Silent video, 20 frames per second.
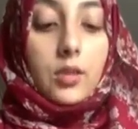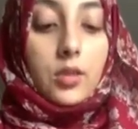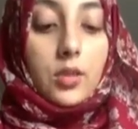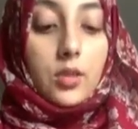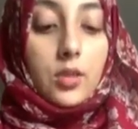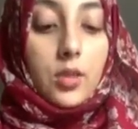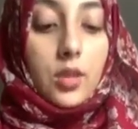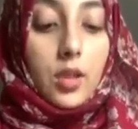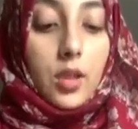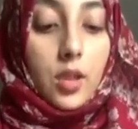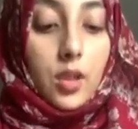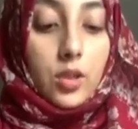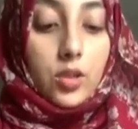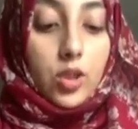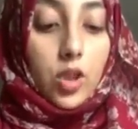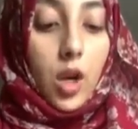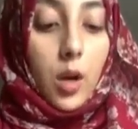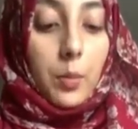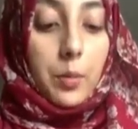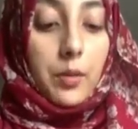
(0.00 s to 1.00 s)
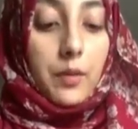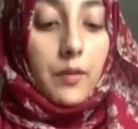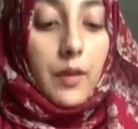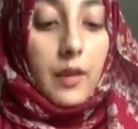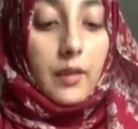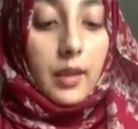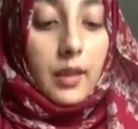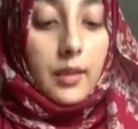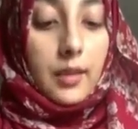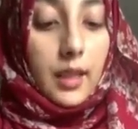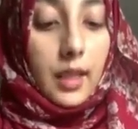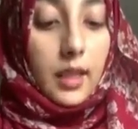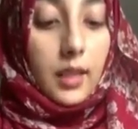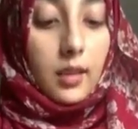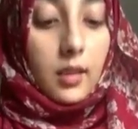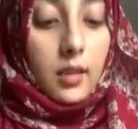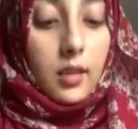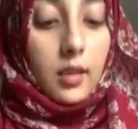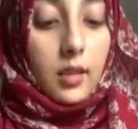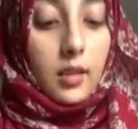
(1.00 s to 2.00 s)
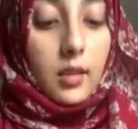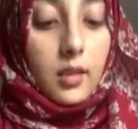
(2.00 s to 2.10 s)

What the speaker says: just chop very thin